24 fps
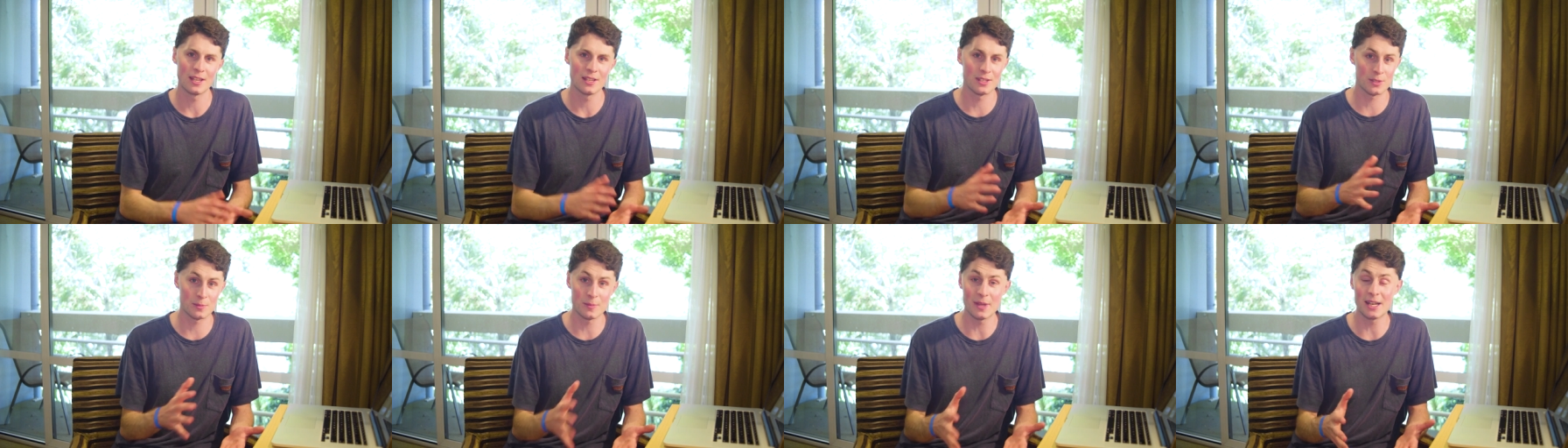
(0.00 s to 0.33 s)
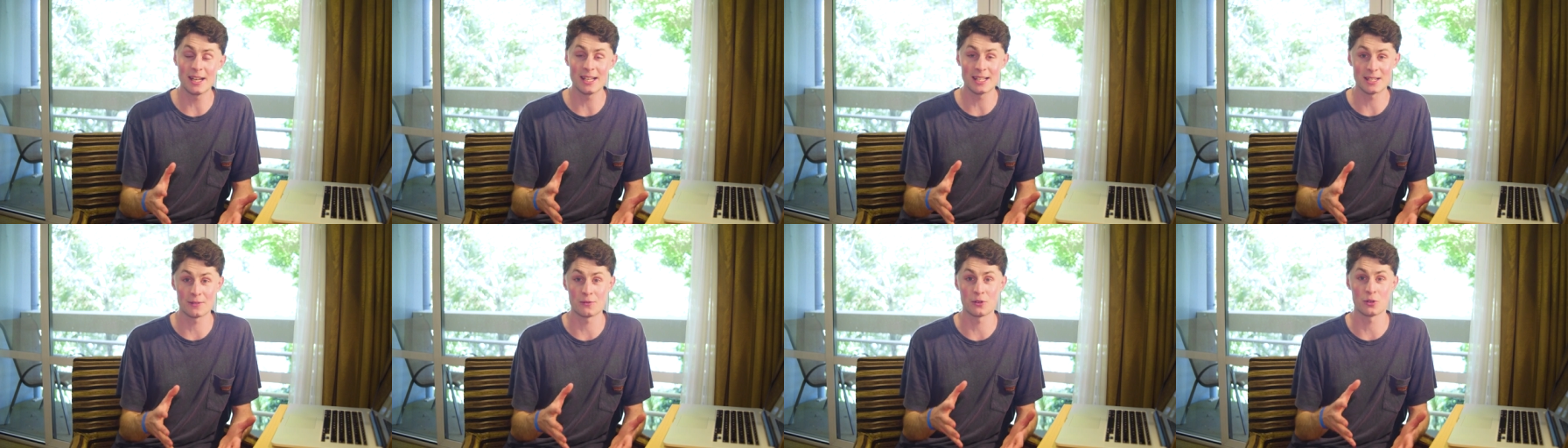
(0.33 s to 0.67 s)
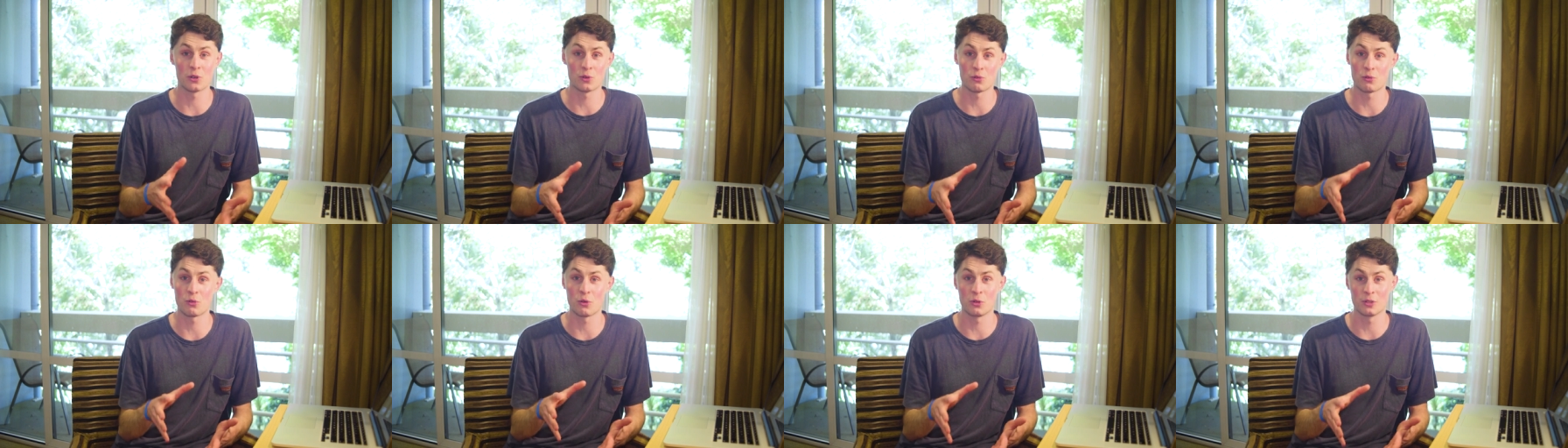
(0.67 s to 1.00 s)
There's many
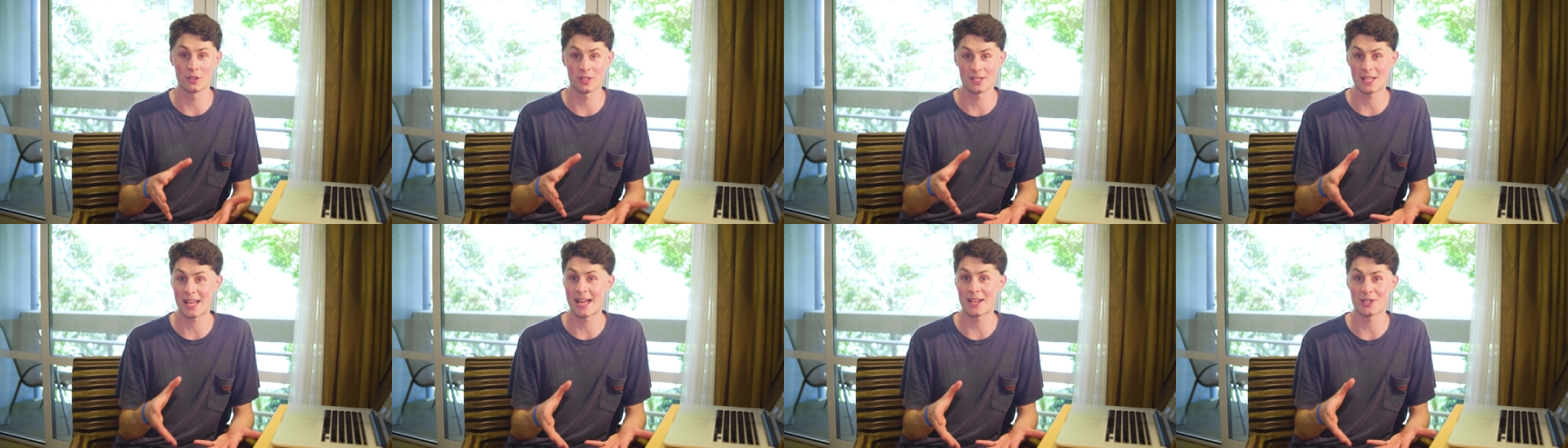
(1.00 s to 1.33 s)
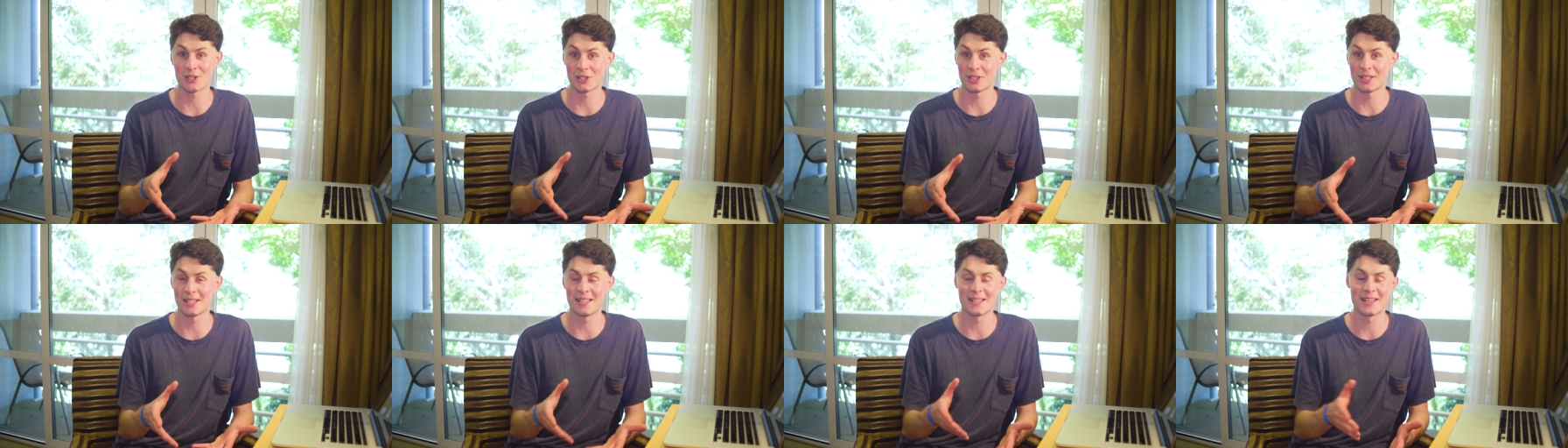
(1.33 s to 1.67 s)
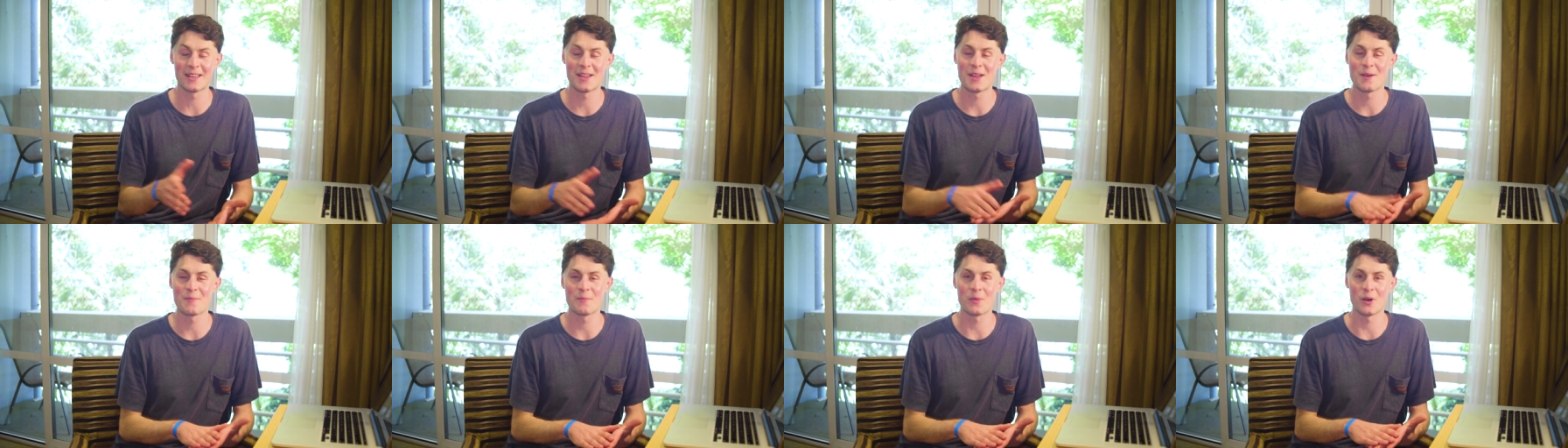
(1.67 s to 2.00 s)
different crawlers actually,